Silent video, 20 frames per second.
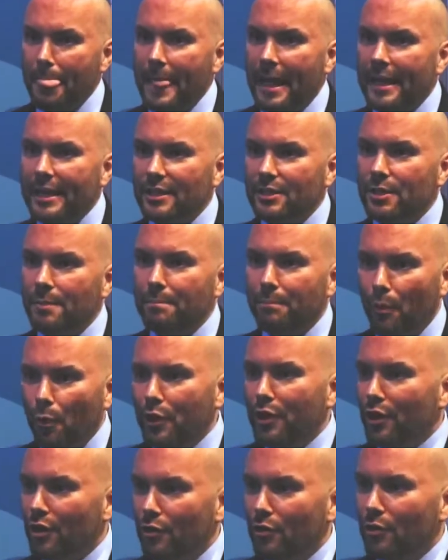and it's a
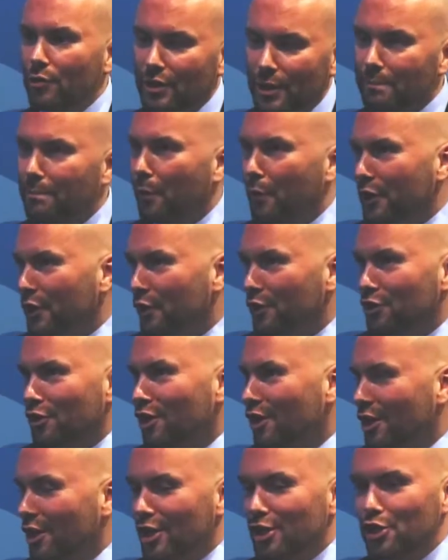boyhood
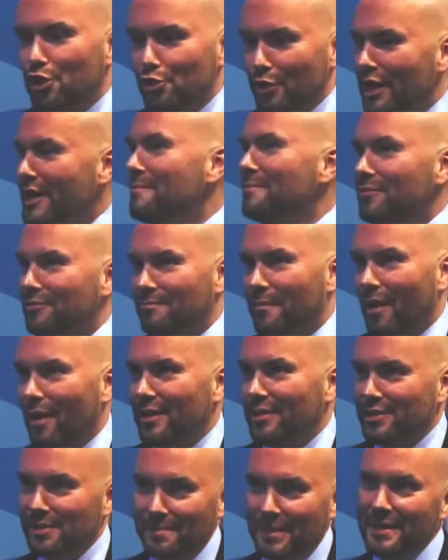dream of
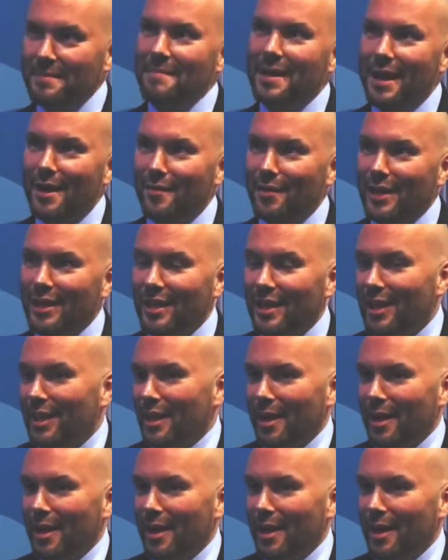mine to meet Mary.